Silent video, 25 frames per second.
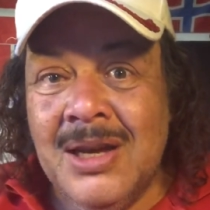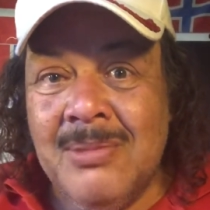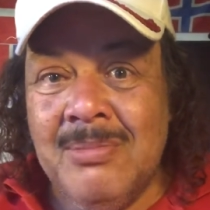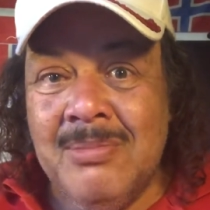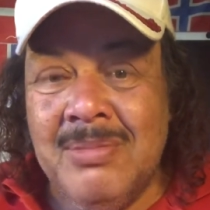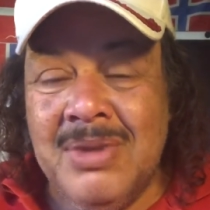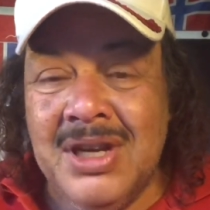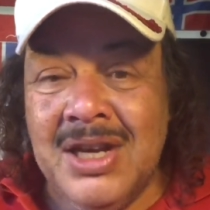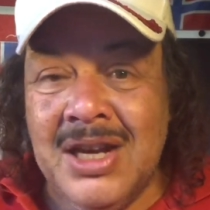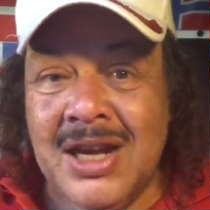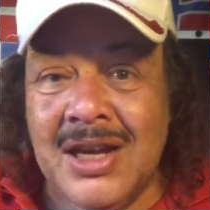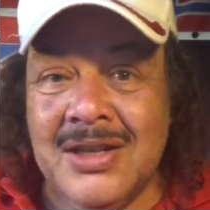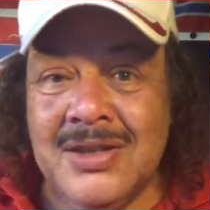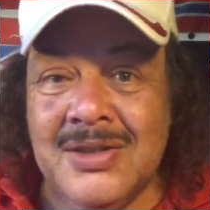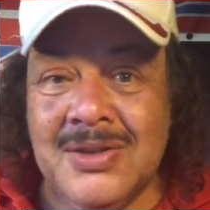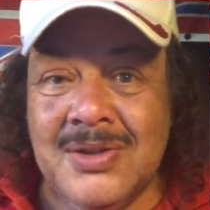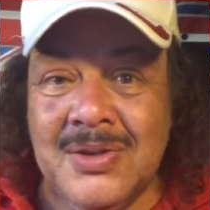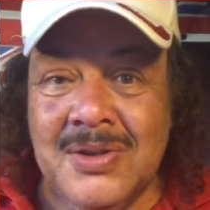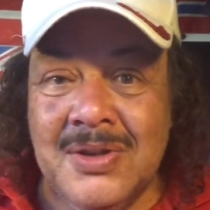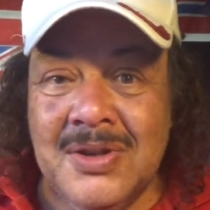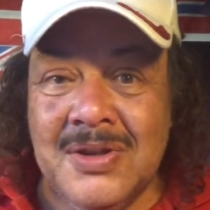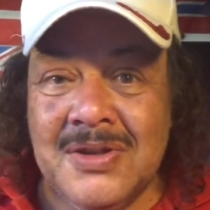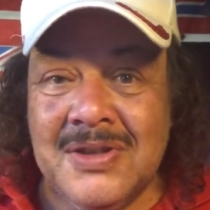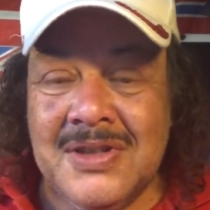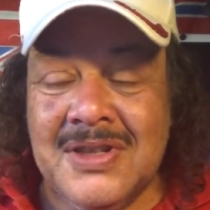be nice to
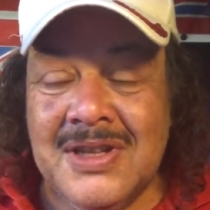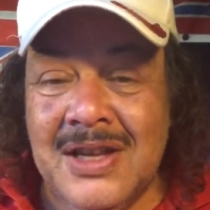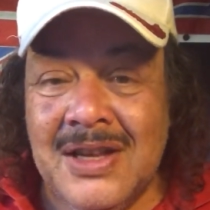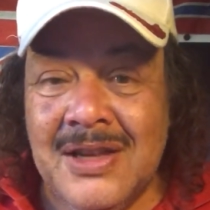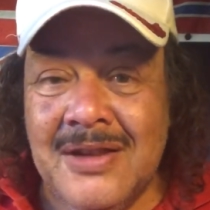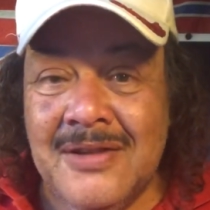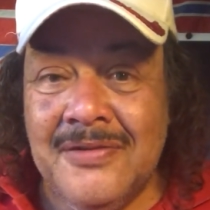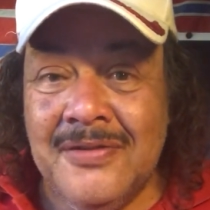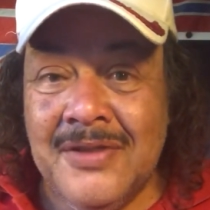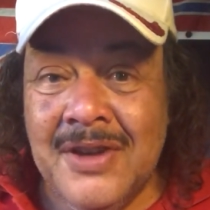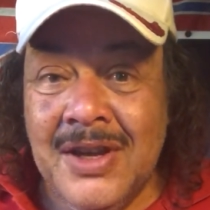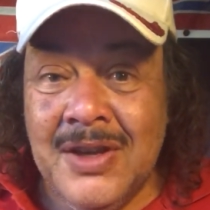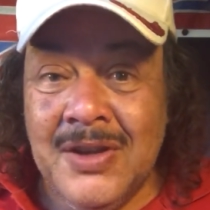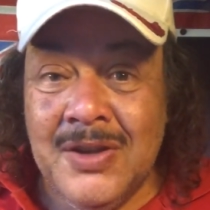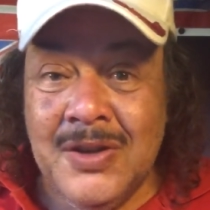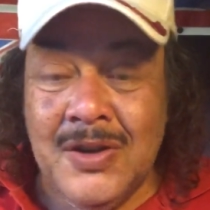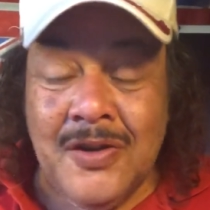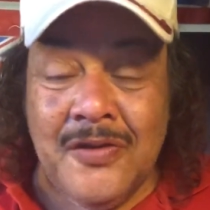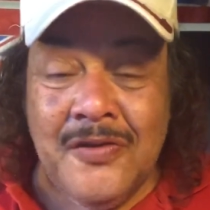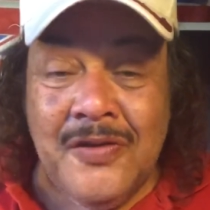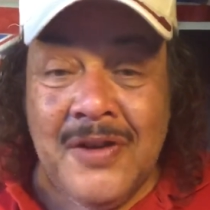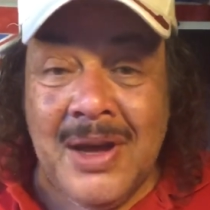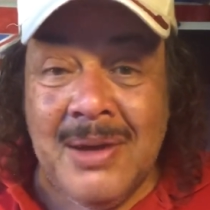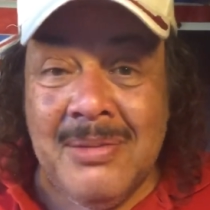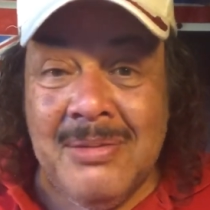yourself your
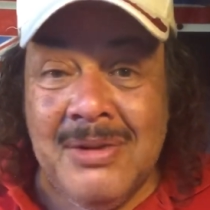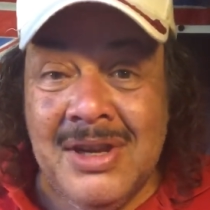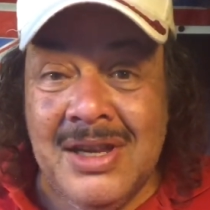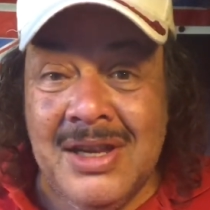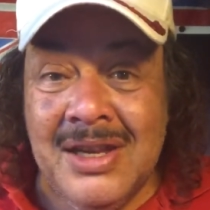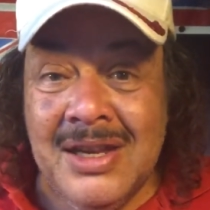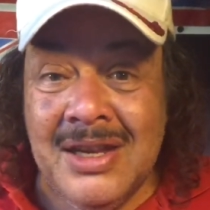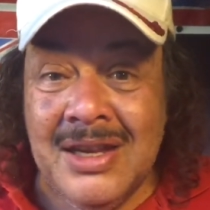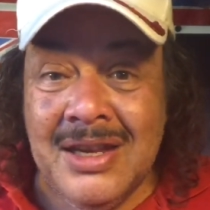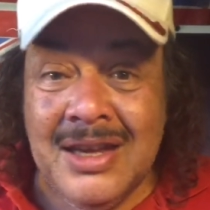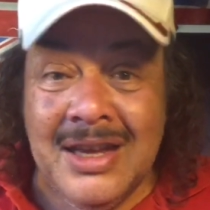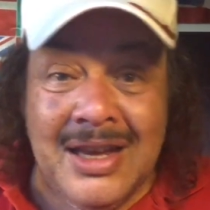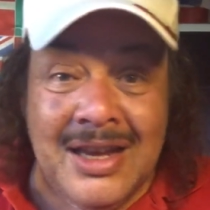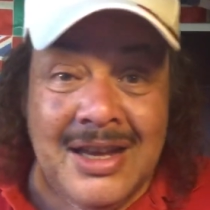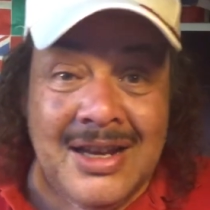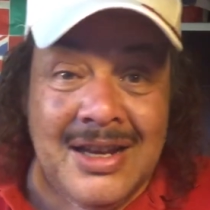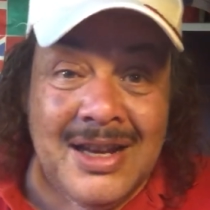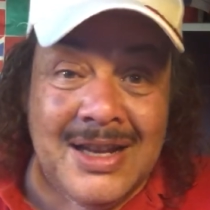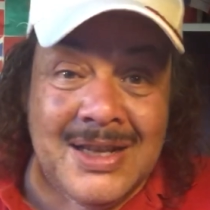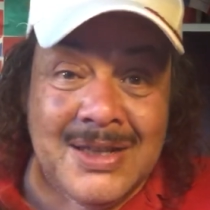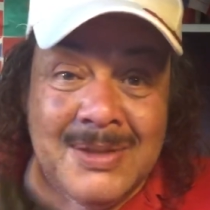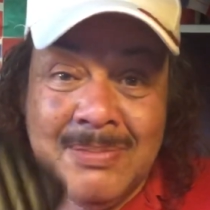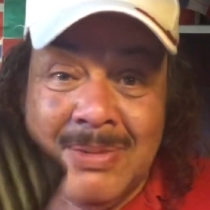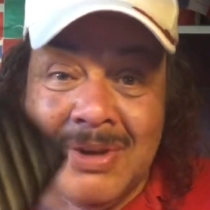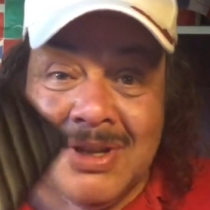family and
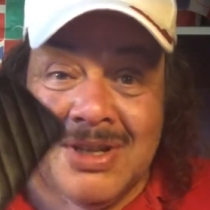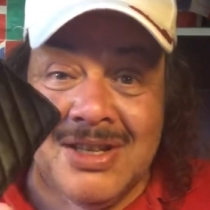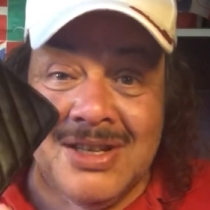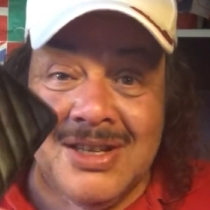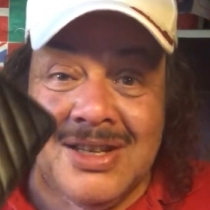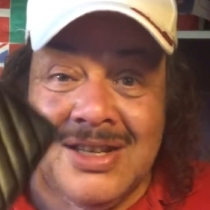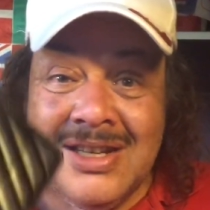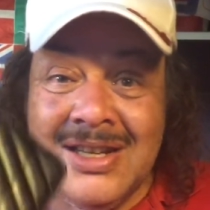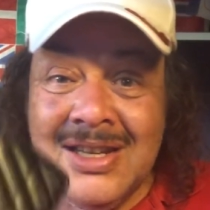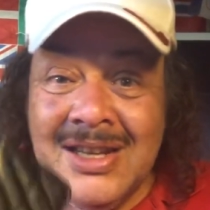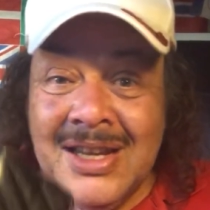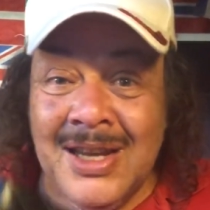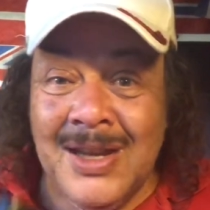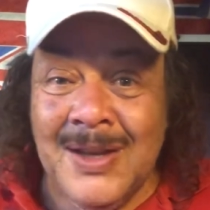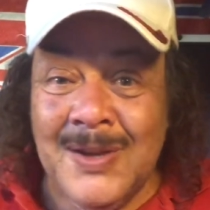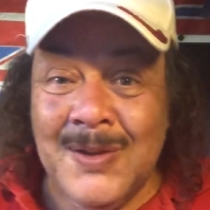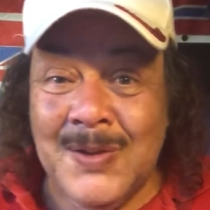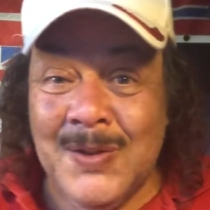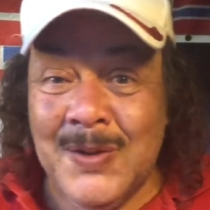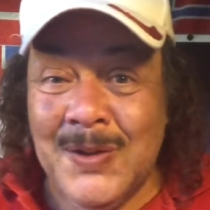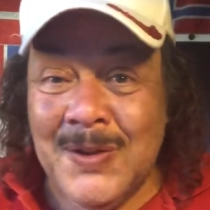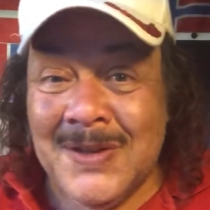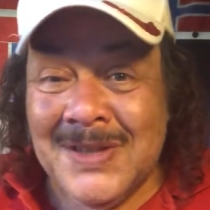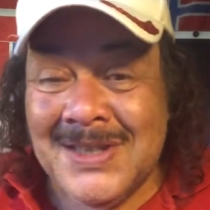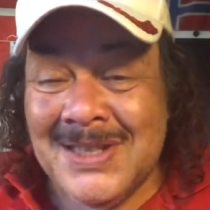especially
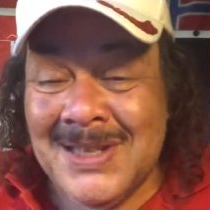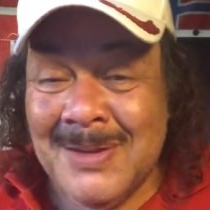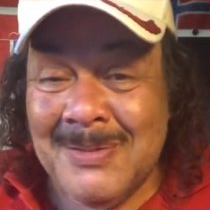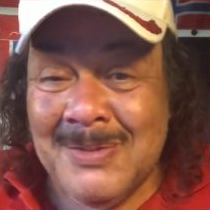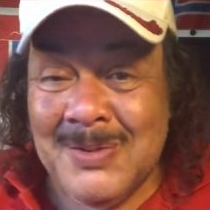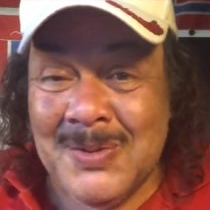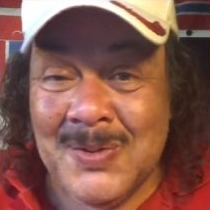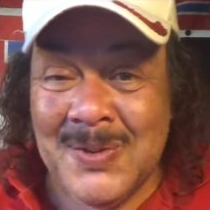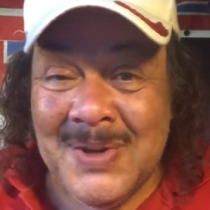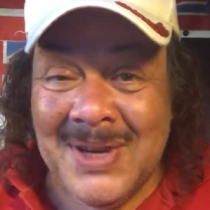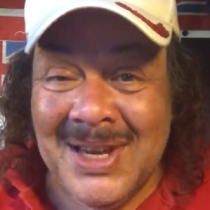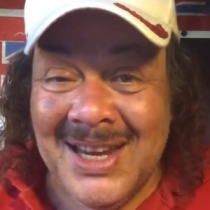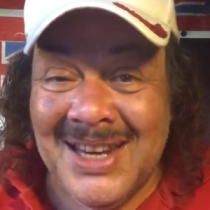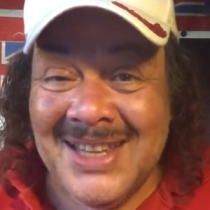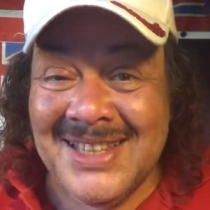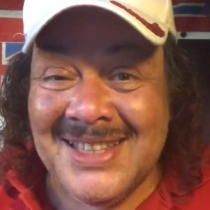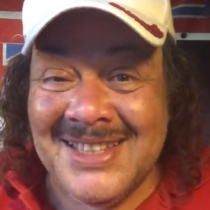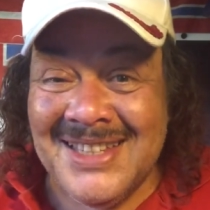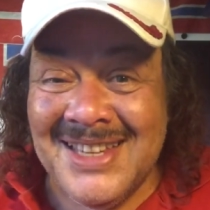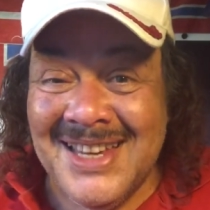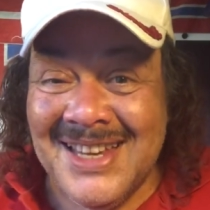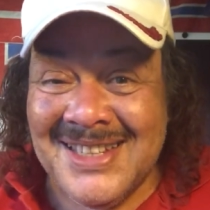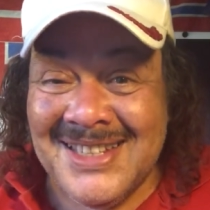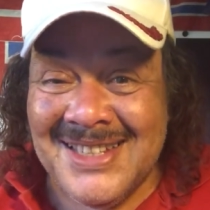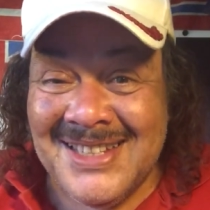to your samsung
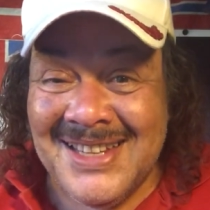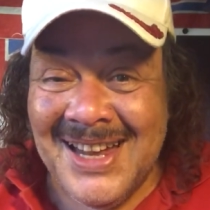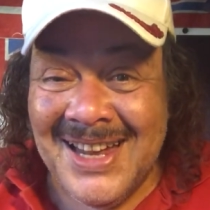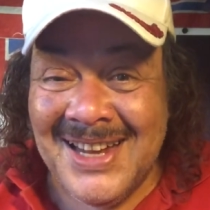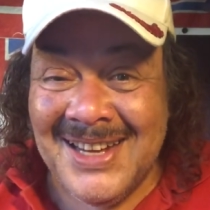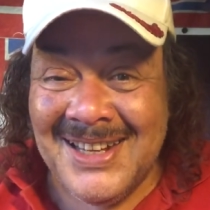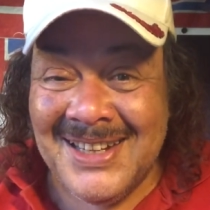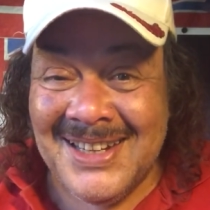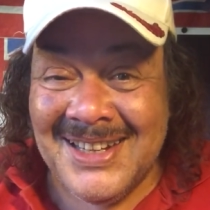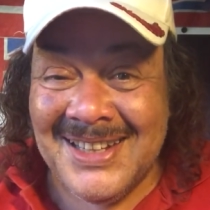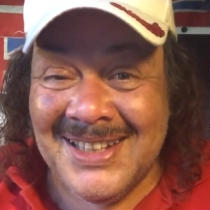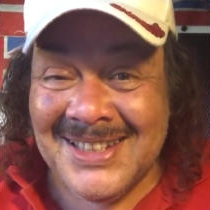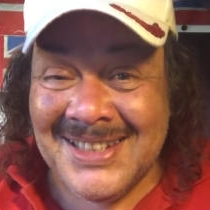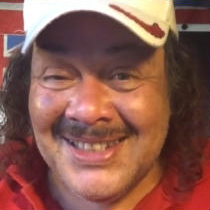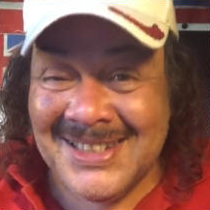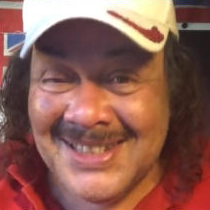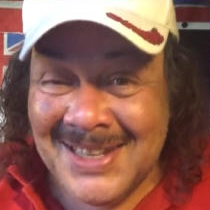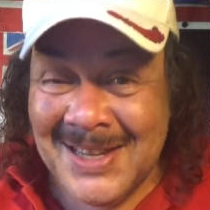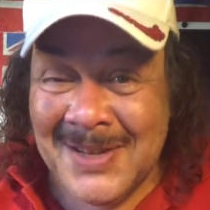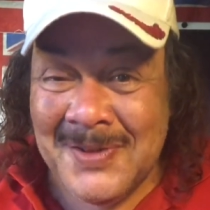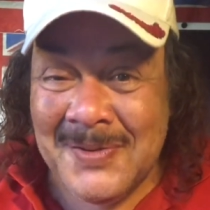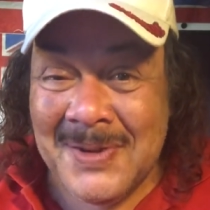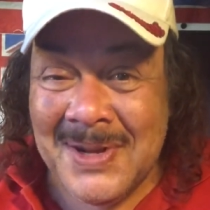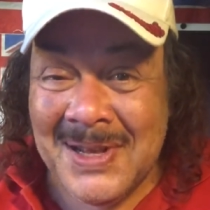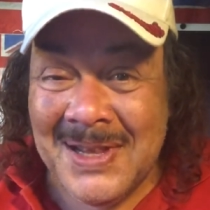galaxy s9
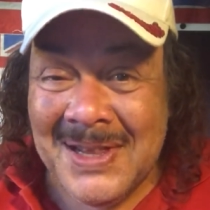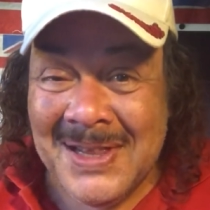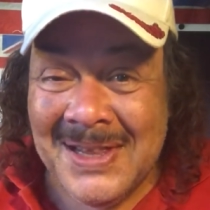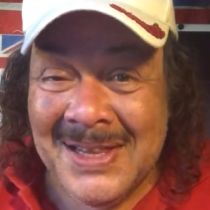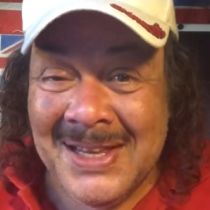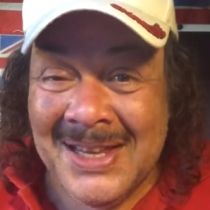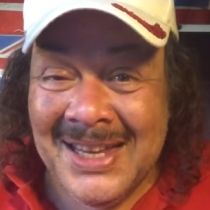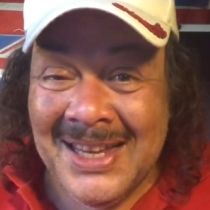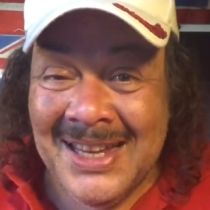stay well